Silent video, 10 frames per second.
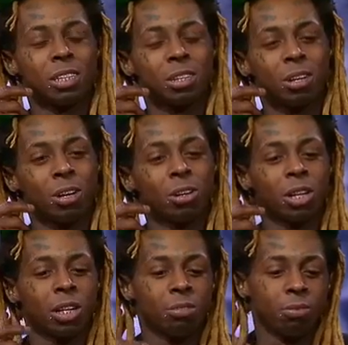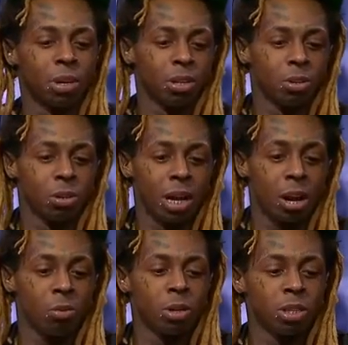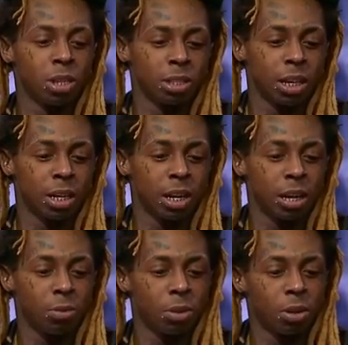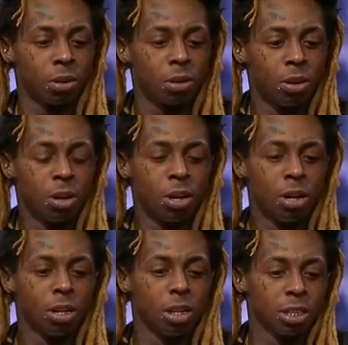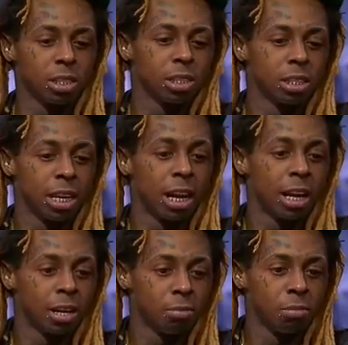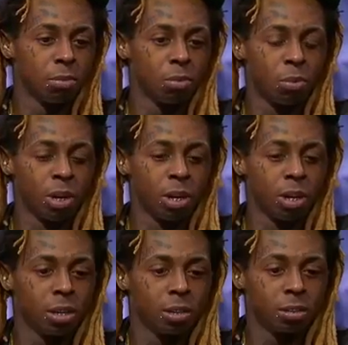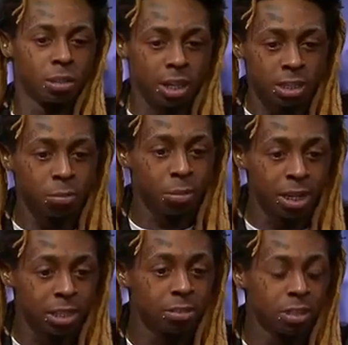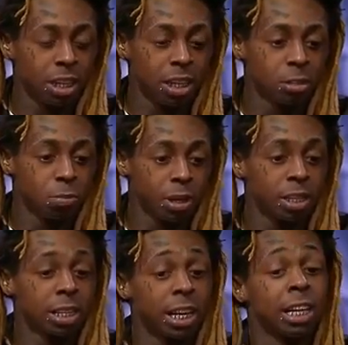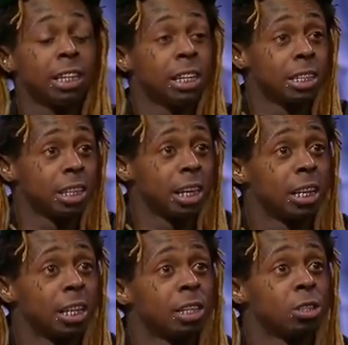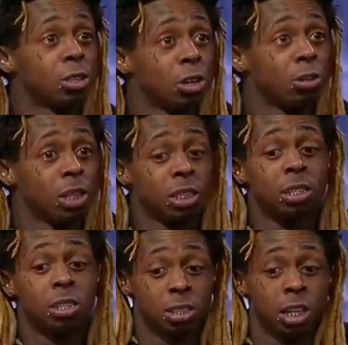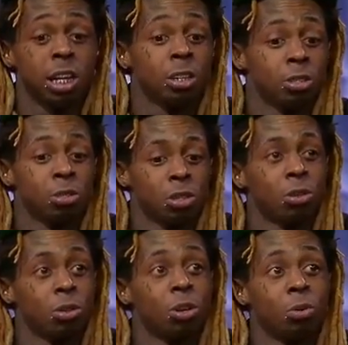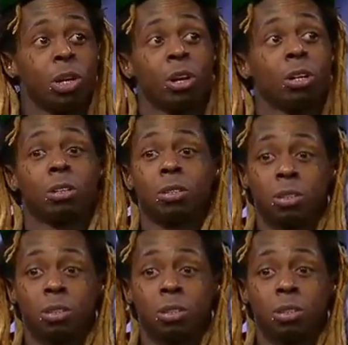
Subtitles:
isn't hurt. And if they do it, I always looked at it like, well, this is the time where the best of the East players can get together and show this is the stage you show, no, we don't